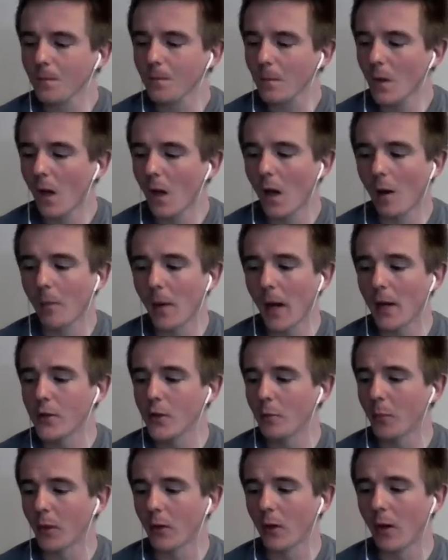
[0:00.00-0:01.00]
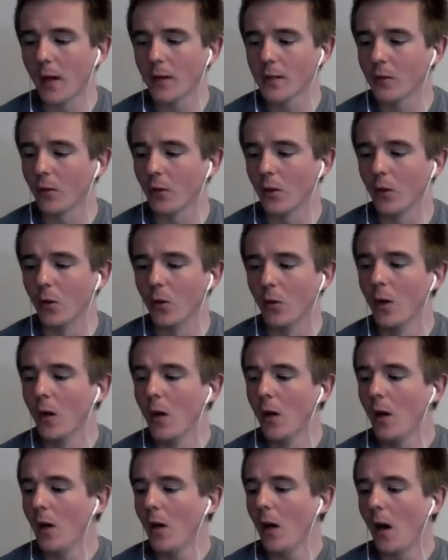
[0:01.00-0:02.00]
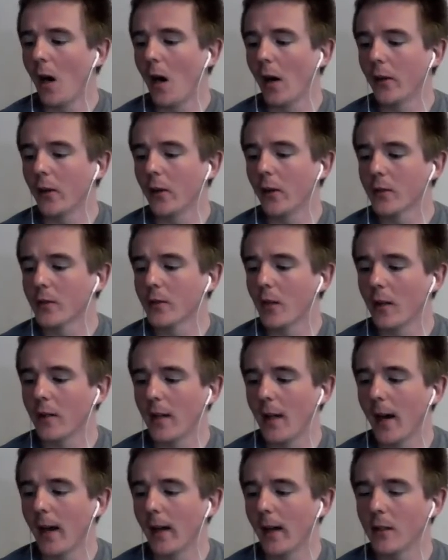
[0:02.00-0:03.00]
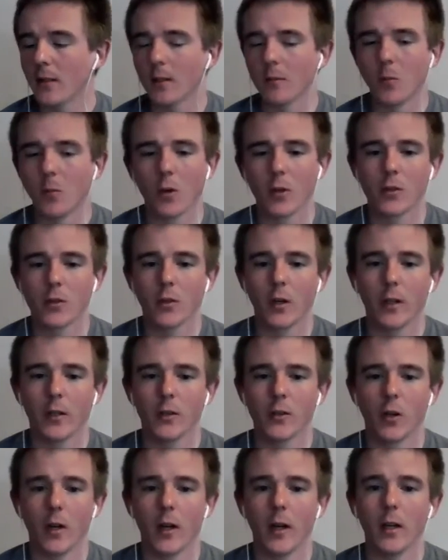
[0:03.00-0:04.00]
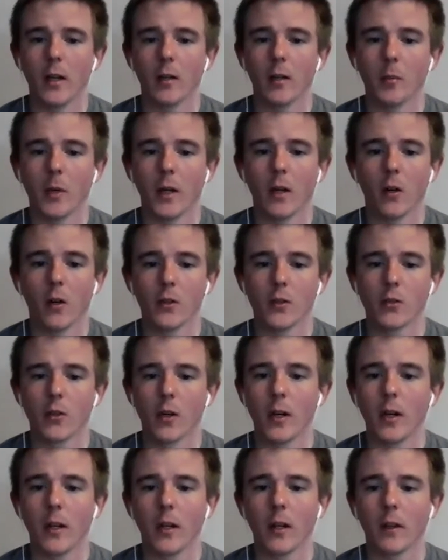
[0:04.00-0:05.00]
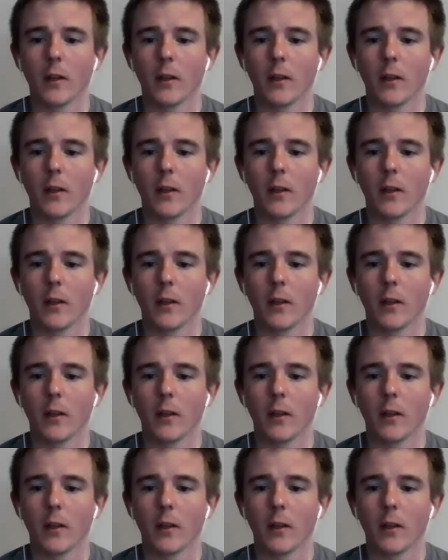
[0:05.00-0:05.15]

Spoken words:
As you progress through, you'll start to add in some more strength training, balance training,